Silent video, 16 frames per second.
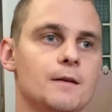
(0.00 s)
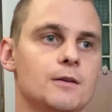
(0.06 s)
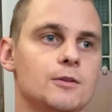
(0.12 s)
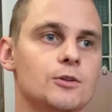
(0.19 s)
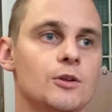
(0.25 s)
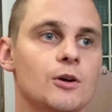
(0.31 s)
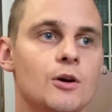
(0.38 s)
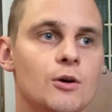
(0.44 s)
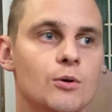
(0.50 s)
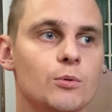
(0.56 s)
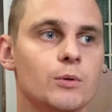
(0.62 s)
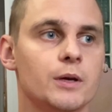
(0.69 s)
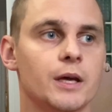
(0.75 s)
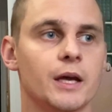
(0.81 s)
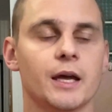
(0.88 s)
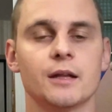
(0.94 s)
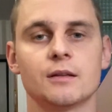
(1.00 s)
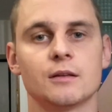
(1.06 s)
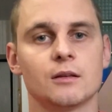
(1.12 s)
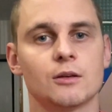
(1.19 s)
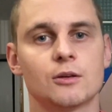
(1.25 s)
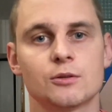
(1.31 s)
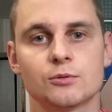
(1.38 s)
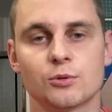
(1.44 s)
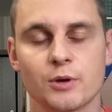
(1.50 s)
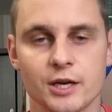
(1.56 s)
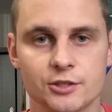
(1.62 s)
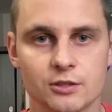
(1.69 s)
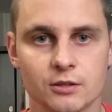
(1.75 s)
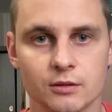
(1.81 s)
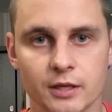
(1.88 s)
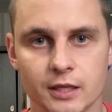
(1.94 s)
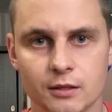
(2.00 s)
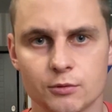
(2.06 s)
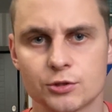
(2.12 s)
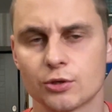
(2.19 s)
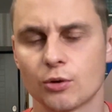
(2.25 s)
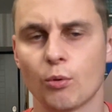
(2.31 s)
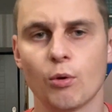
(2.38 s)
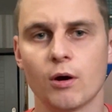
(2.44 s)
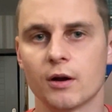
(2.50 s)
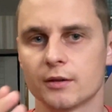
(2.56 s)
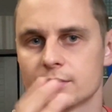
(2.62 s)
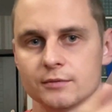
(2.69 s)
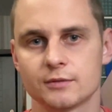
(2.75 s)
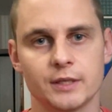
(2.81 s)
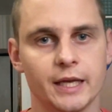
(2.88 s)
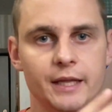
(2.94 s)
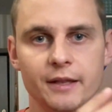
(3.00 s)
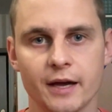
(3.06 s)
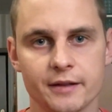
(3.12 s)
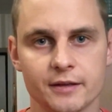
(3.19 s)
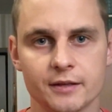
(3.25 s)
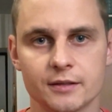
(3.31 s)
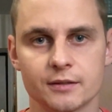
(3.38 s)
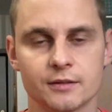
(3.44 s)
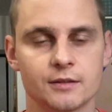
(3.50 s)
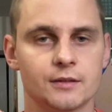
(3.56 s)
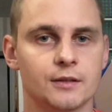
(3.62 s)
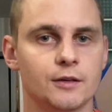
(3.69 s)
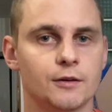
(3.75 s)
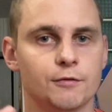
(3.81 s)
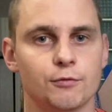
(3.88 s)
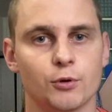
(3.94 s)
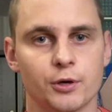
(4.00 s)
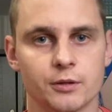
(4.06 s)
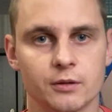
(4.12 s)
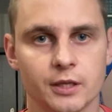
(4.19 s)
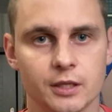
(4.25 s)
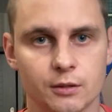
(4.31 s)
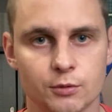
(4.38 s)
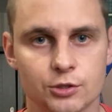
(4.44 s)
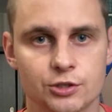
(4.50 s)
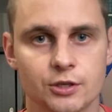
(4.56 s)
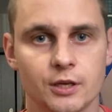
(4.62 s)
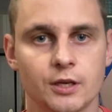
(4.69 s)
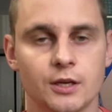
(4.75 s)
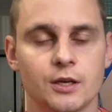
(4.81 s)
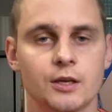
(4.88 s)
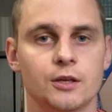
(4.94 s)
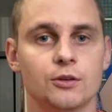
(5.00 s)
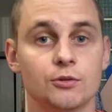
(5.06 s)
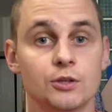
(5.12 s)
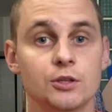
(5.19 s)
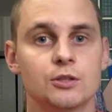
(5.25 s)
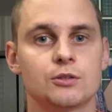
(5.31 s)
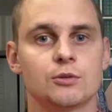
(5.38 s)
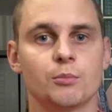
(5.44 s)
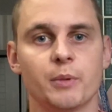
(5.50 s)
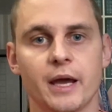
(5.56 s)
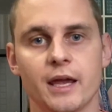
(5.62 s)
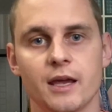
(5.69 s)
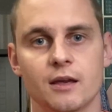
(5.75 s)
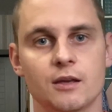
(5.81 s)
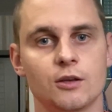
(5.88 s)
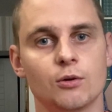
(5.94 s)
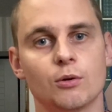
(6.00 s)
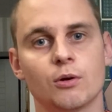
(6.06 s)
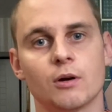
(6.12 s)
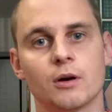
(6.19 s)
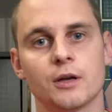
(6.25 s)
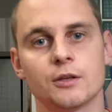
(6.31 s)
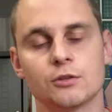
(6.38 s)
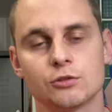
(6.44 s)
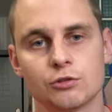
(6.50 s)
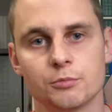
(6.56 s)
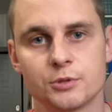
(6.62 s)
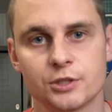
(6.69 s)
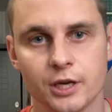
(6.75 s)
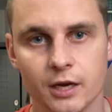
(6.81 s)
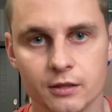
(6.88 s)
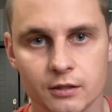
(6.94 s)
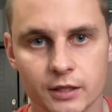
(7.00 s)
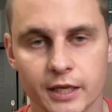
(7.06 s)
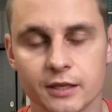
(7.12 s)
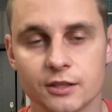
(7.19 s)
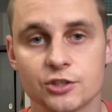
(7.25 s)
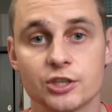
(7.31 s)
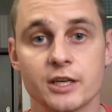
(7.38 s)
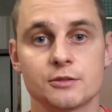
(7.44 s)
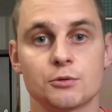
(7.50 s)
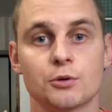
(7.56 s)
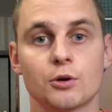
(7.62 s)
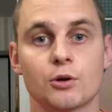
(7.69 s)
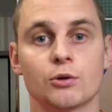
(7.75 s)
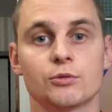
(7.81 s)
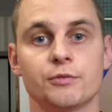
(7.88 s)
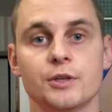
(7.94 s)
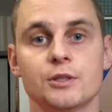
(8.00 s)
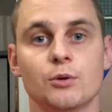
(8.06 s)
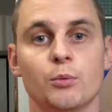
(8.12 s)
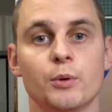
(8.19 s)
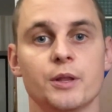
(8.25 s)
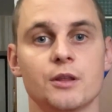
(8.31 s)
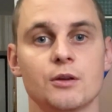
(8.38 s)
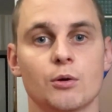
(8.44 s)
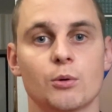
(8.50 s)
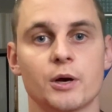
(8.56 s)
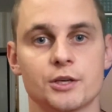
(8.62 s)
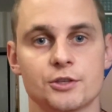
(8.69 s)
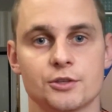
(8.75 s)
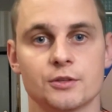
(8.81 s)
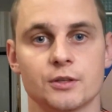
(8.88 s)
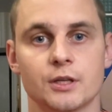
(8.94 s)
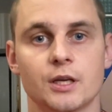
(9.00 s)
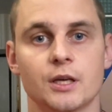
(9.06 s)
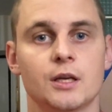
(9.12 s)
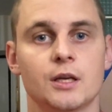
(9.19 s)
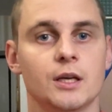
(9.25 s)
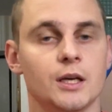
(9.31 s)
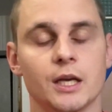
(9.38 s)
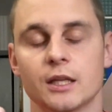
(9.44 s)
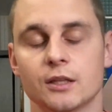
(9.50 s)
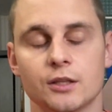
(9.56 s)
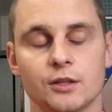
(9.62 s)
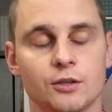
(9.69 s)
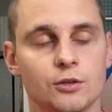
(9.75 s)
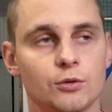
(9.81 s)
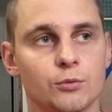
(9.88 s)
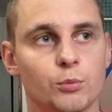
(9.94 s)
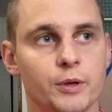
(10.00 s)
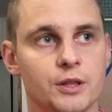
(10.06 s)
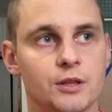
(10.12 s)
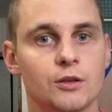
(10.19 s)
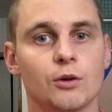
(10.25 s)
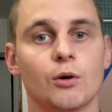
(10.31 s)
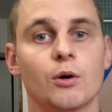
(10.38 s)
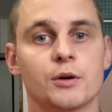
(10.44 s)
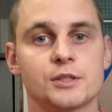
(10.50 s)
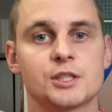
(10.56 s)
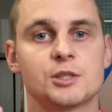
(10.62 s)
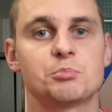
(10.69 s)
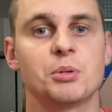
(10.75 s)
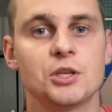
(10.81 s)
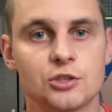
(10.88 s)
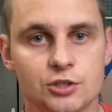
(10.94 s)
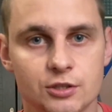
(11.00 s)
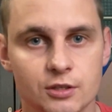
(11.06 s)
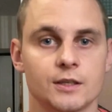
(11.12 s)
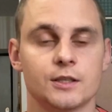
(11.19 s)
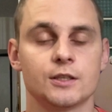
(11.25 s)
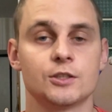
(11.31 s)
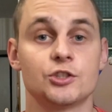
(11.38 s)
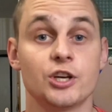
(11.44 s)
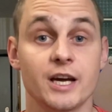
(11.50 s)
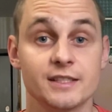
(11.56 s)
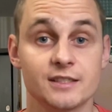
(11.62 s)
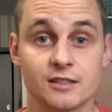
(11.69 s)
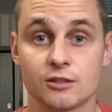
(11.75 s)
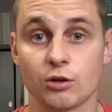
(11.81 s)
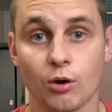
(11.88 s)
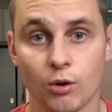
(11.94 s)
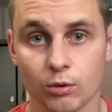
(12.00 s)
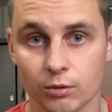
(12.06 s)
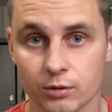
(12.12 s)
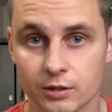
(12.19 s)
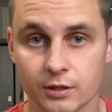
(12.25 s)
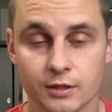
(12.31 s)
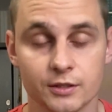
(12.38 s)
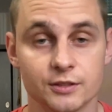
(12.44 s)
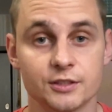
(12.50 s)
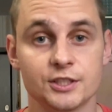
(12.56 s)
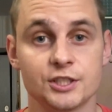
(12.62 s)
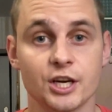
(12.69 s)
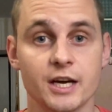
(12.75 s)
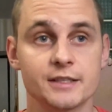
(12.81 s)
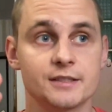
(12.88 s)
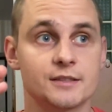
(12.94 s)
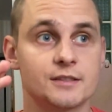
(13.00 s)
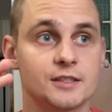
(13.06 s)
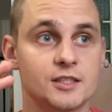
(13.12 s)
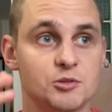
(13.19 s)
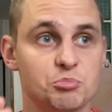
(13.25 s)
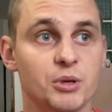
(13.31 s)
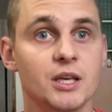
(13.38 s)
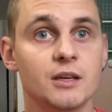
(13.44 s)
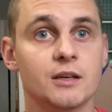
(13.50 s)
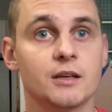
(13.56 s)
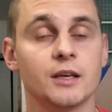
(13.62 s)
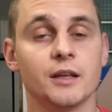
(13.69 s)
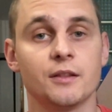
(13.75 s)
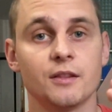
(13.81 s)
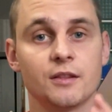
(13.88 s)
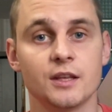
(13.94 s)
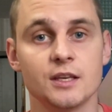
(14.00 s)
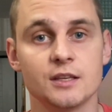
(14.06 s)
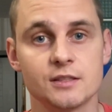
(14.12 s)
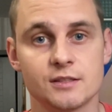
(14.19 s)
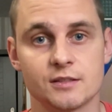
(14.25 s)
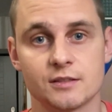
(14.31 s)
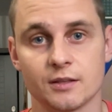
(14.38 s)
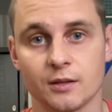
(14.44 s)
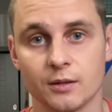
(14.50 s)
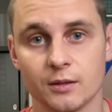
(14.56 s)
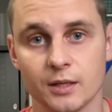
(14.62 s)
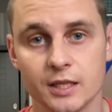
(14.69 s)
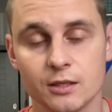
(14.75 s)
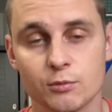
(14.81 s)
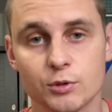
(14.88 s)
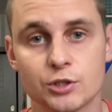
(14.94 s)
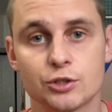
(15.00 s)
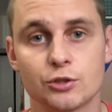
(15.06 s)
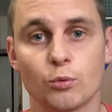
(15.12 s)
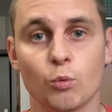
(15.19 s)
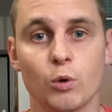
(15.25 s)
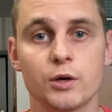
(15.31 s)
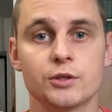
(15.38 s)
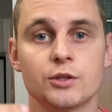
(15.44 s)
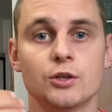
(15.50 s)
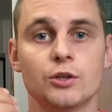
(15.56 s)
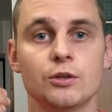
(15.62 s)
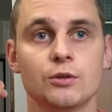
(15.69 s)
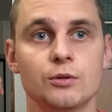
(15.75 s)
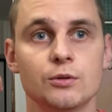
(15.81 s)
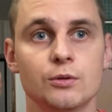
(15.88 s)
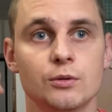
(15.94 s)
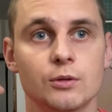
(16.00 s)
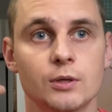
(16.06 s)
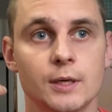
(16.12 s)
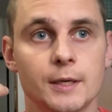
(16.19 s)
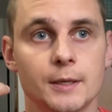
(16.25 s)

know and learn Russian language or another foreign language, you need to make your YouTube channel and just record video with your Russian and with your speech. Just talk, just speak in this language what you